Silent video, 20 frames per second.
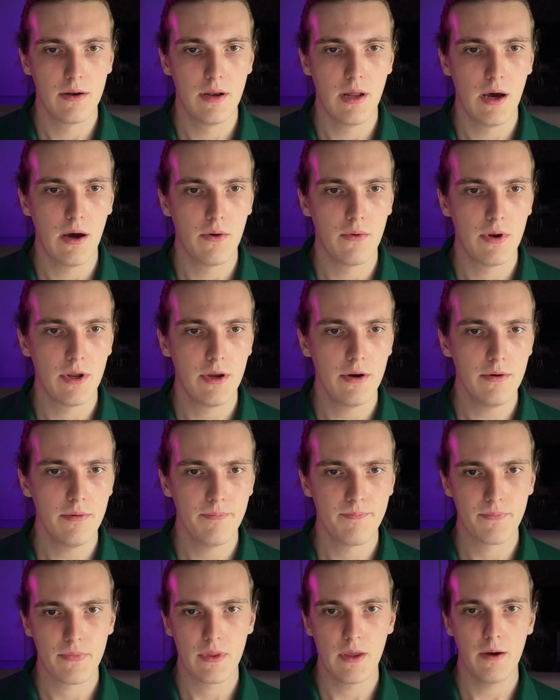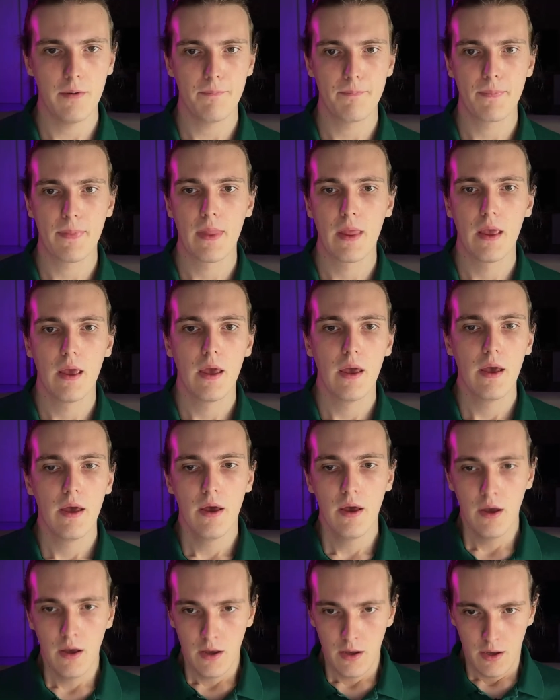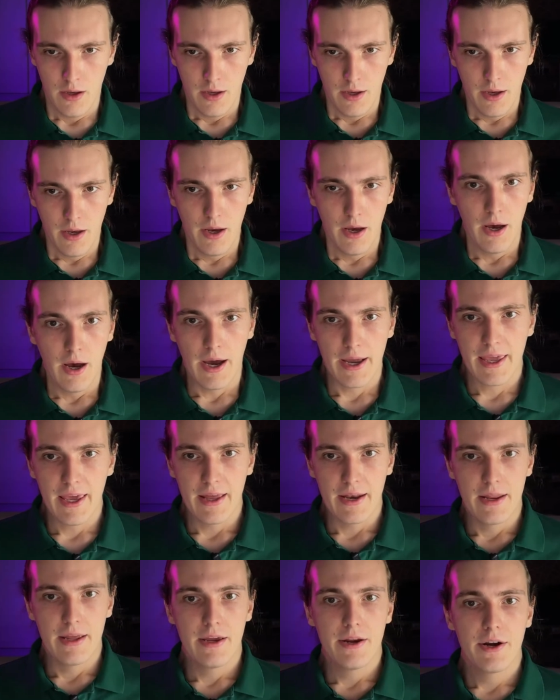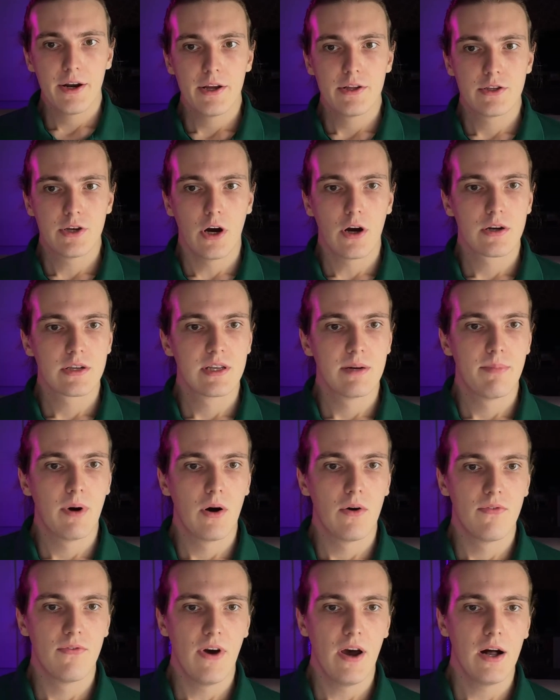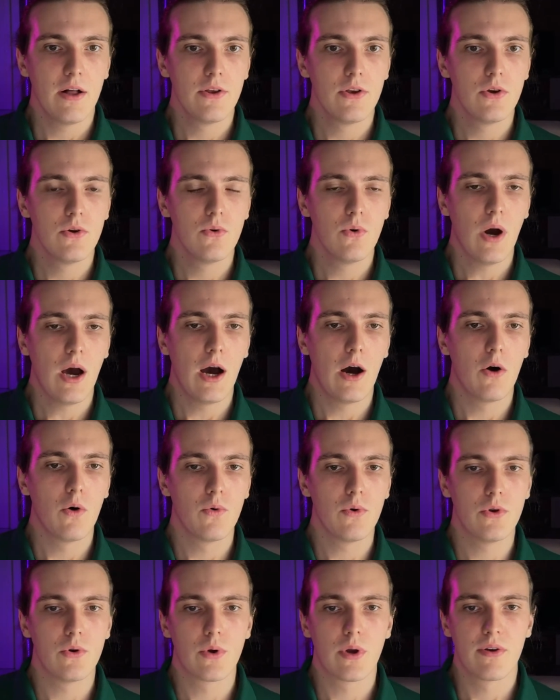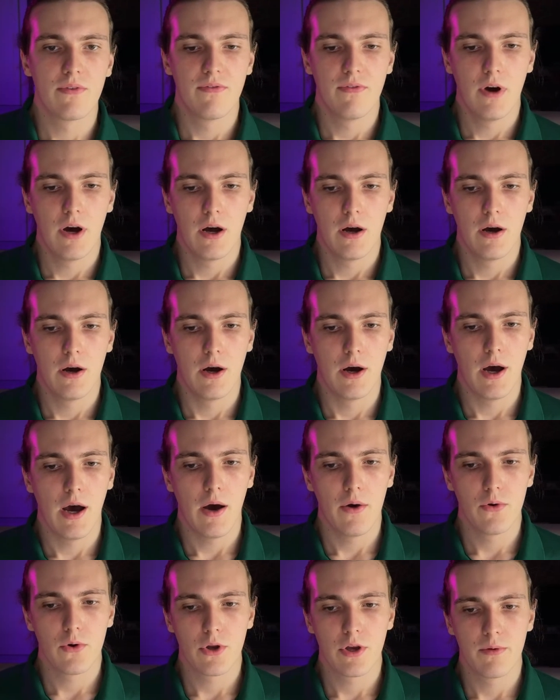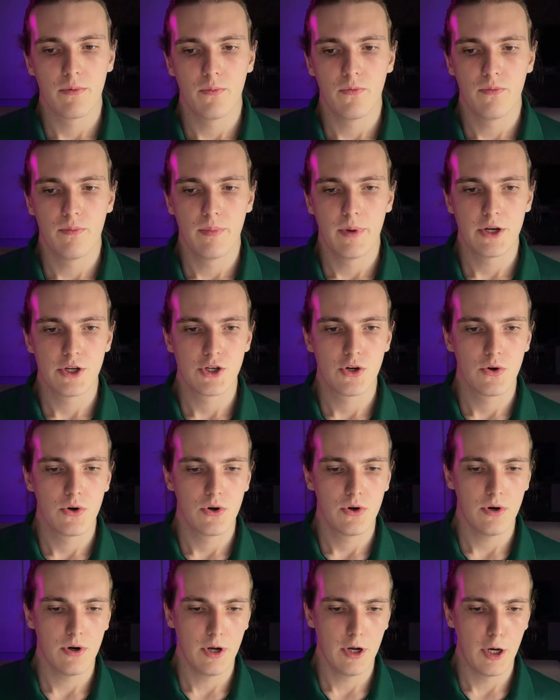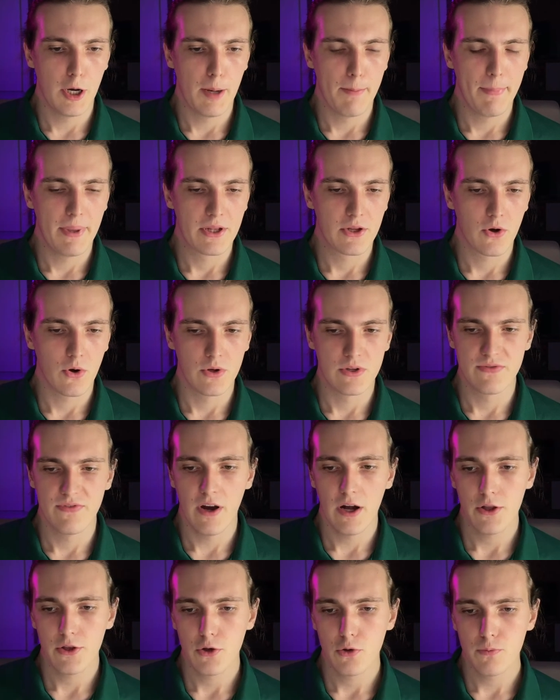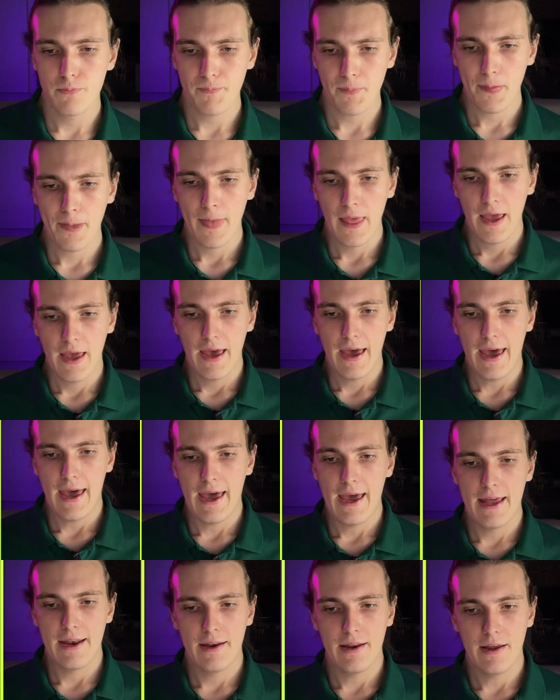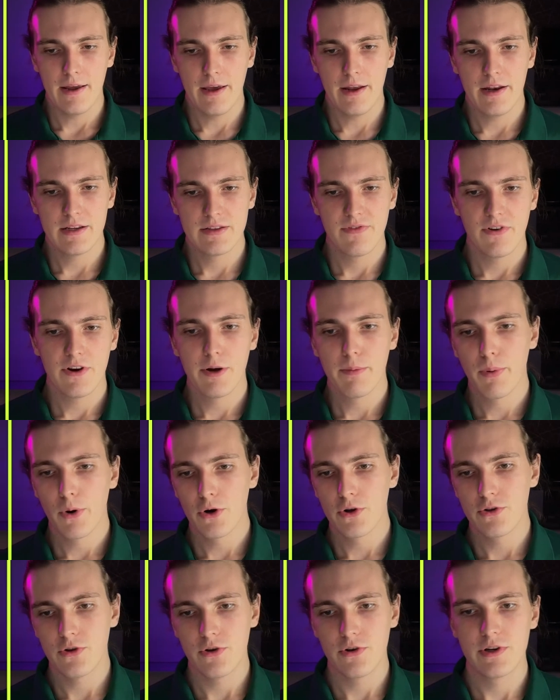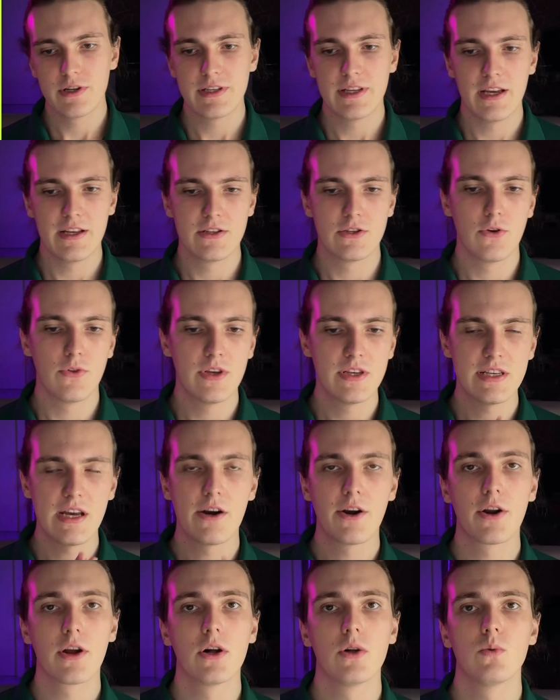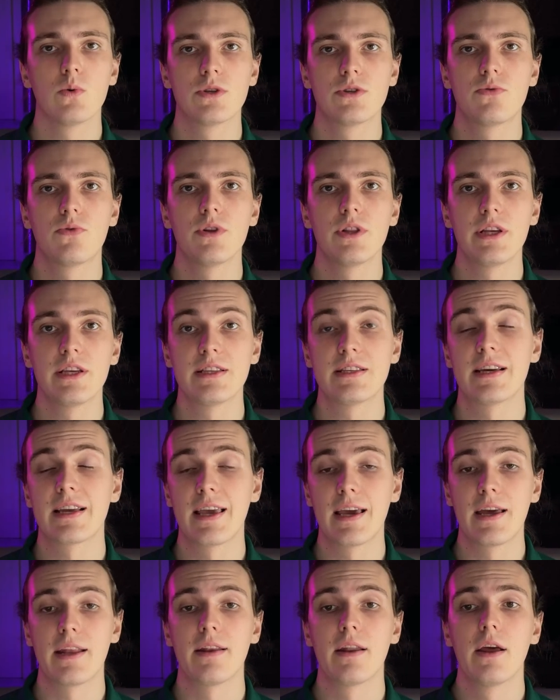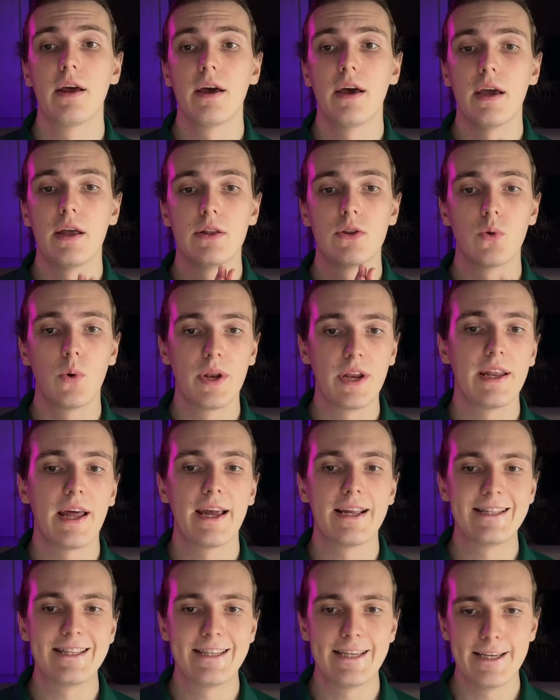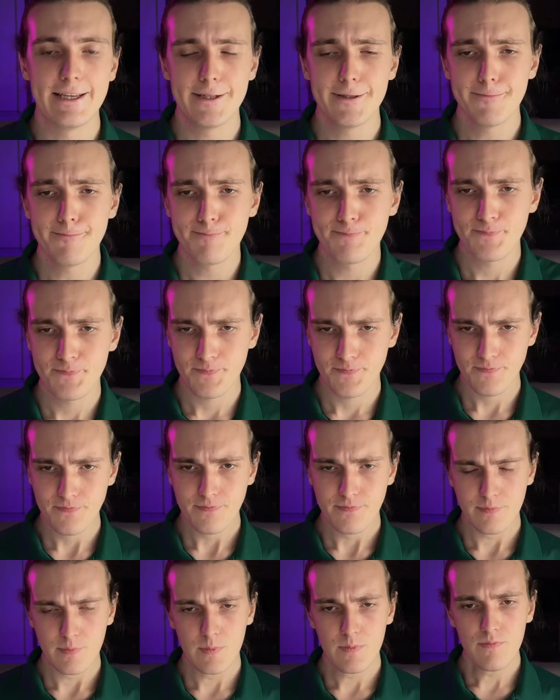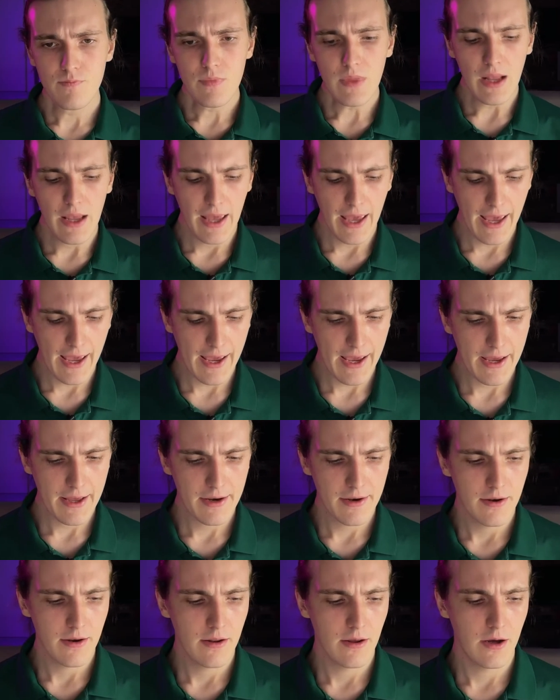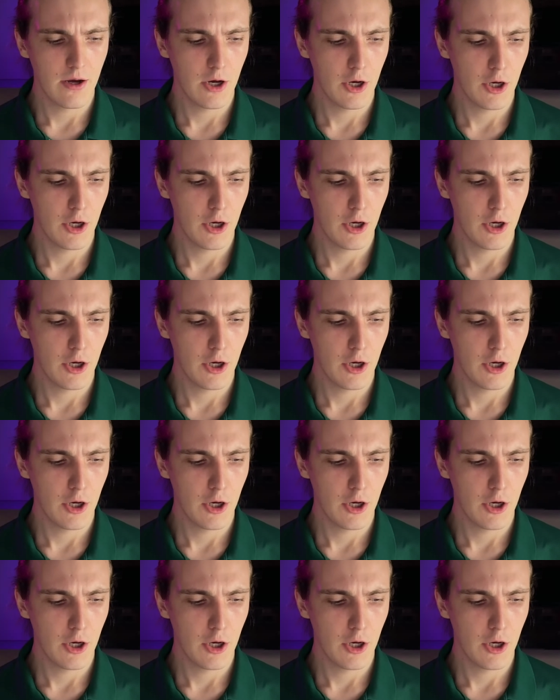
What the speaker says: down here. Yep. Again, here he talks about value, how you can measure Bitcoin's value. And it is very important to understand, so this article was released again in 2019. And